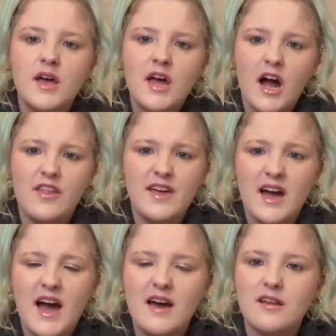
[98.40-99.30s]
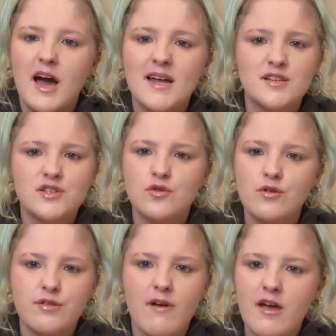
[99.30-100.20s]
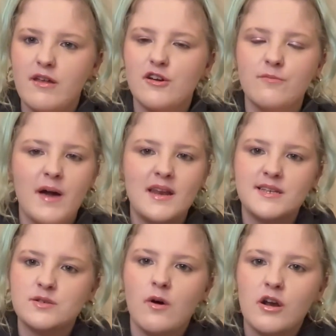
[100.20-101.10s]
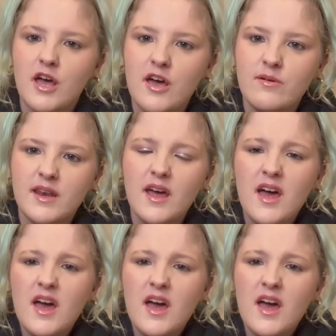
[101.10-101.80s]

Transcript: I think I had a sore throat and I could barely swallow, and